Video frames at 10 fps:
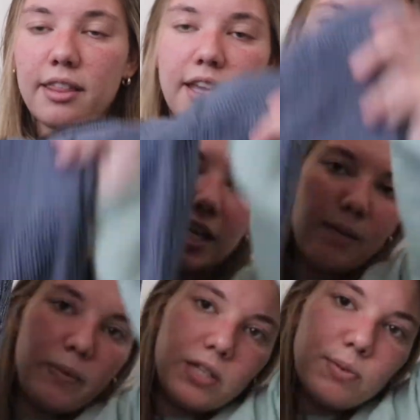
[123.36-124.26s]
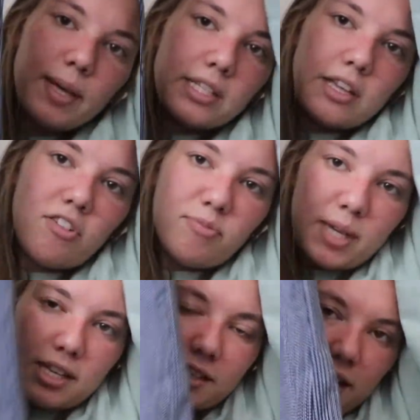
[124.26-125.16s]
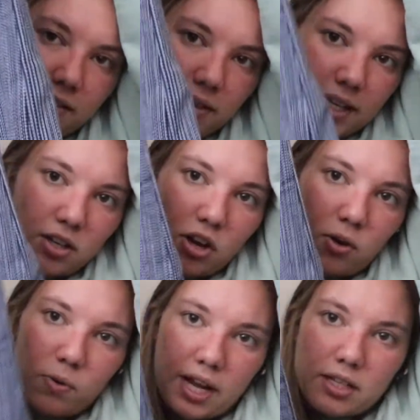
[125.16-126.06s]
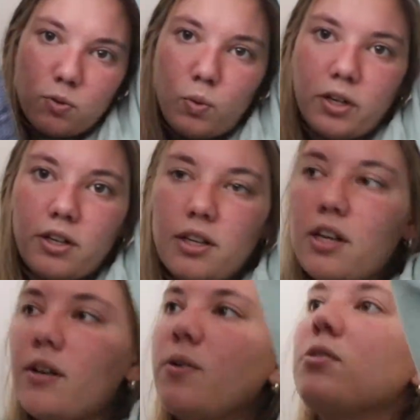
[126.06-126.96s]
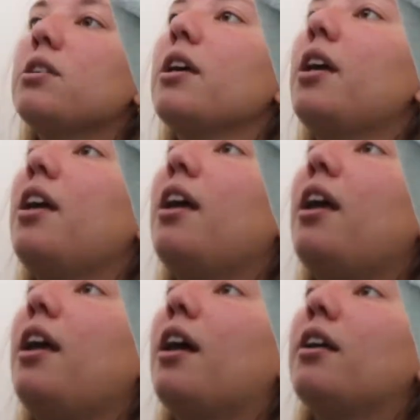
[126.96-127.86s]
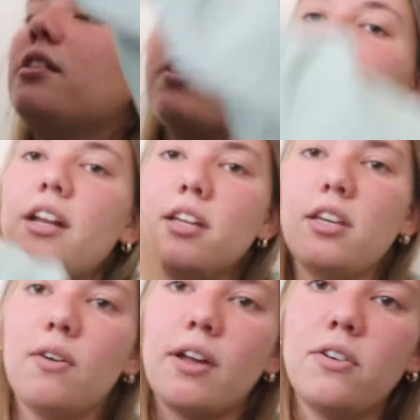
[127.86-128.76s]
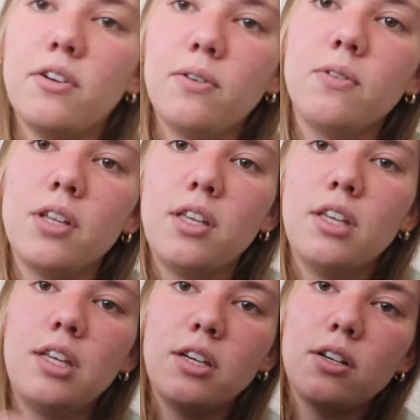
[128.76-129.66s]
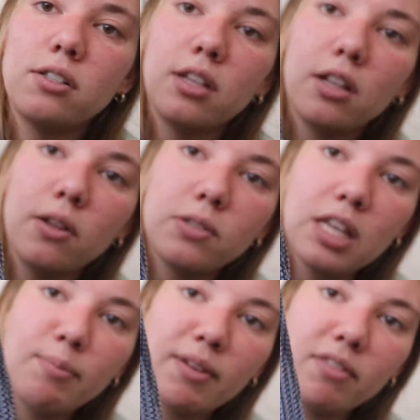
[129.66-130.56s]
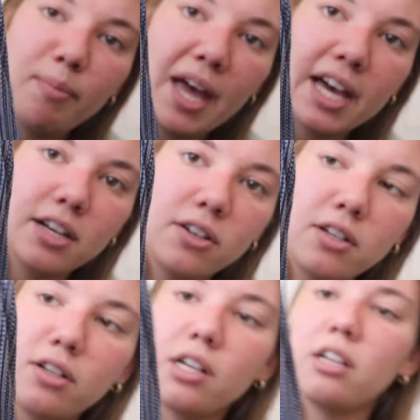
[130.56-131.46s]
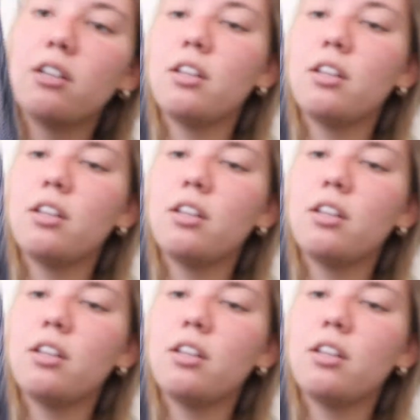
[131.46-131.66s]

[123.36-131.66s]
I think I might keep these for myself because I have like no nice work clothes and they're kind of cute. I don't know. Here's a close-up of the pattern.